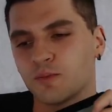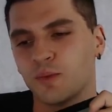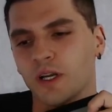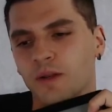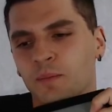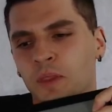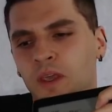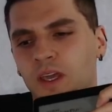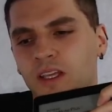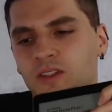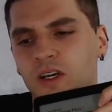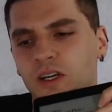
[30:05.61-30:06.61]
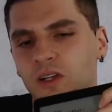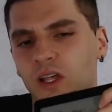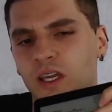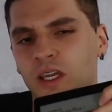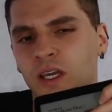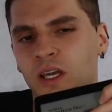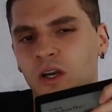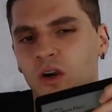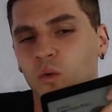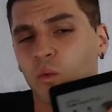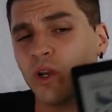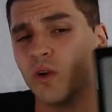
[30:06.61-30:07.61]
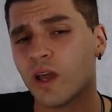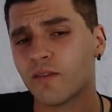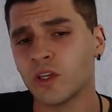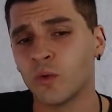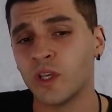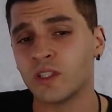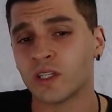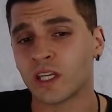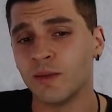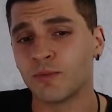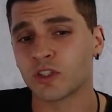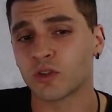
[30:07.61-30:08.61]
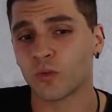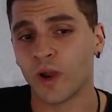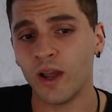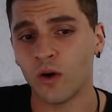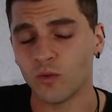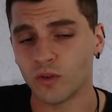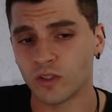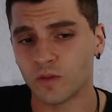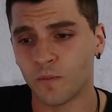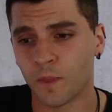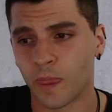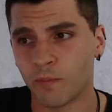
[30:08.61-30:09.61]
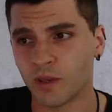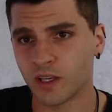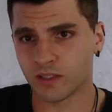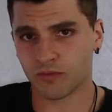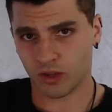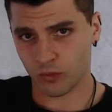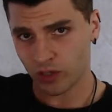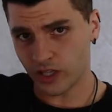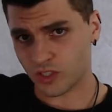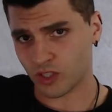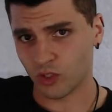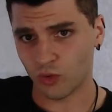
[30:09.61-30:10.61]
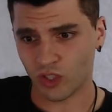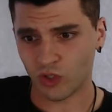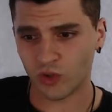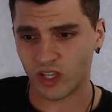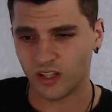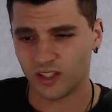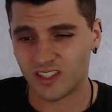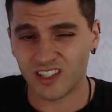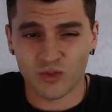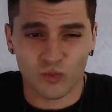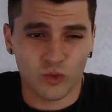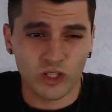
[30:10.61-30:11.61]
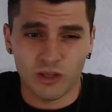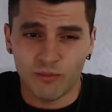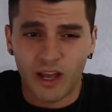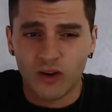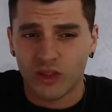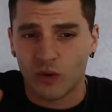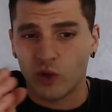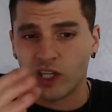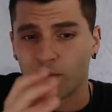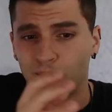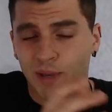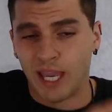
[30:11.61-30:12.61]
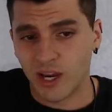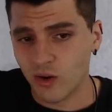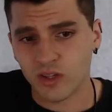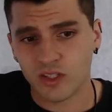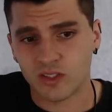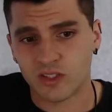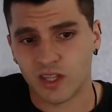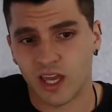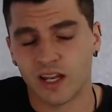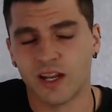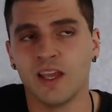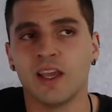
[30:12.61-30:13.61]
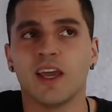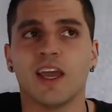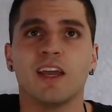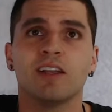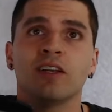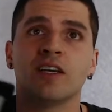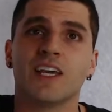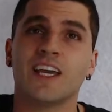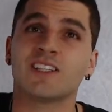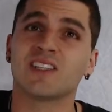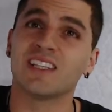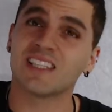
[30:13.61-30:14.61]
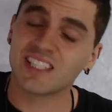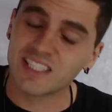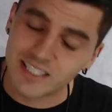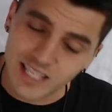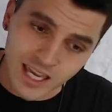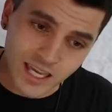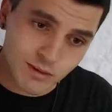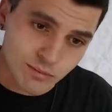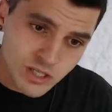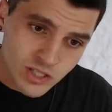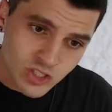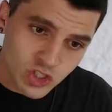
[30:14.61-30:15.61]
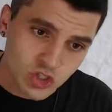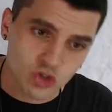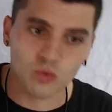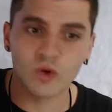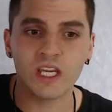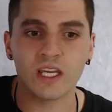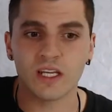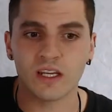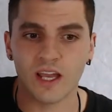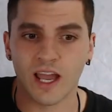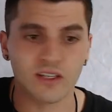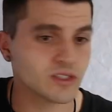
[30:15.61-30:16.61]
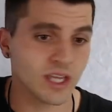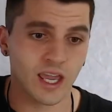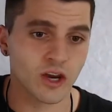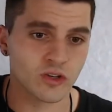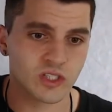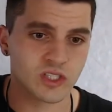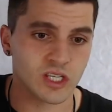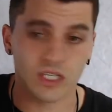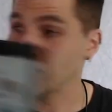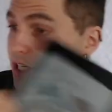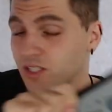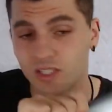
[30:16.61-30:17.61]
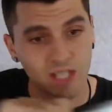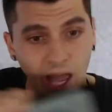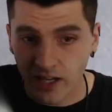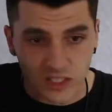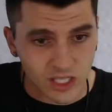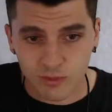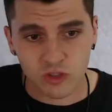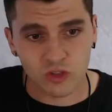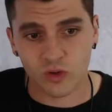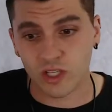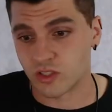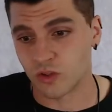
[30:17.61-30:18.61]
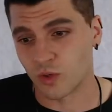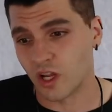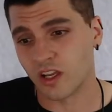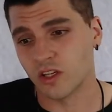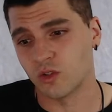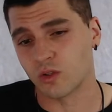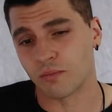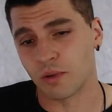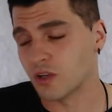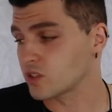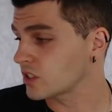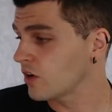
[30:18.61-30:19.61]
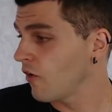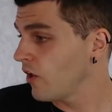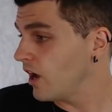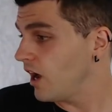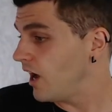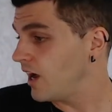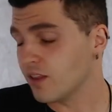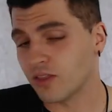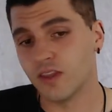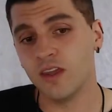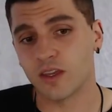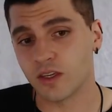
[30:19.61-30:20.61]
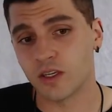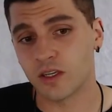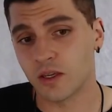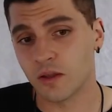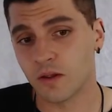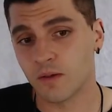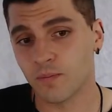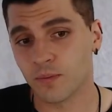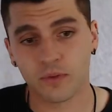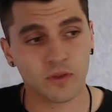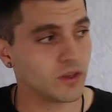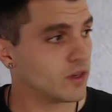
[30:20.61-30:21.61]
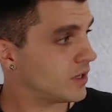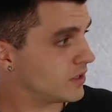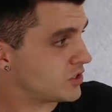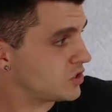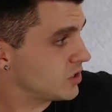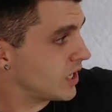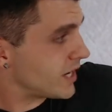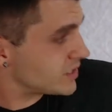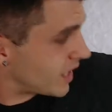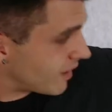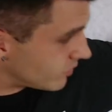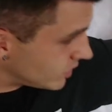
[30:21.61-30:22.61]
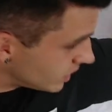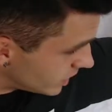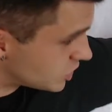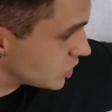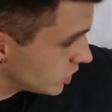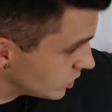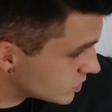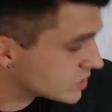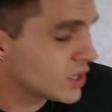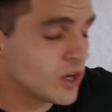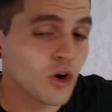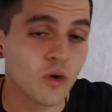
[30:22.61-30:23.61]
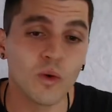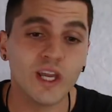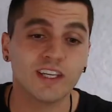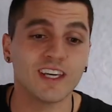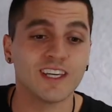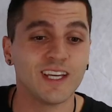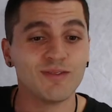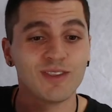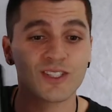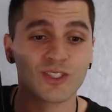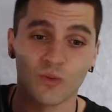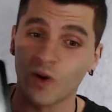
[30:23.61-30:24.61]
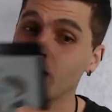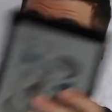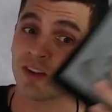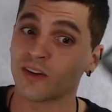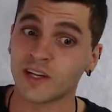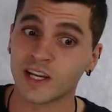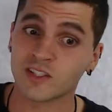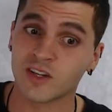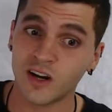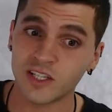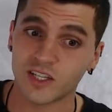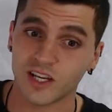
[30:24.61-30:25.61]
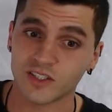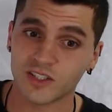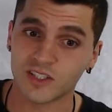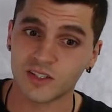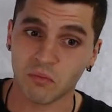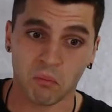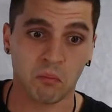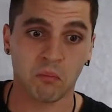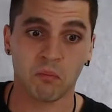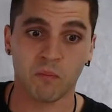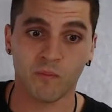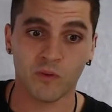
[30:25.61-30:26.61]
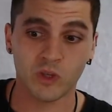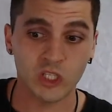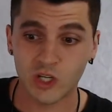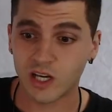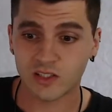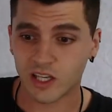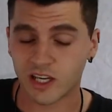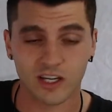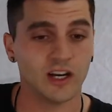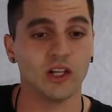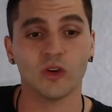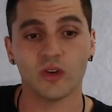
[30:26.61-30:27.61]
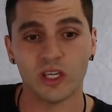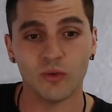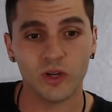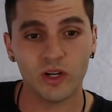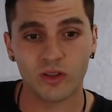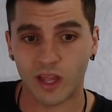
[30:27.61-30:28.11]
But it's kind of like we don't have any reason to keep this around because if they release a new unit, it doesn't really matter that we compare this to that. And it's the same screen as the Air C, the exact same screen. So we're not going to do a comparison. I think, unless you guys have any issues, we can give this away on our next contest. You guys like a color e-reader?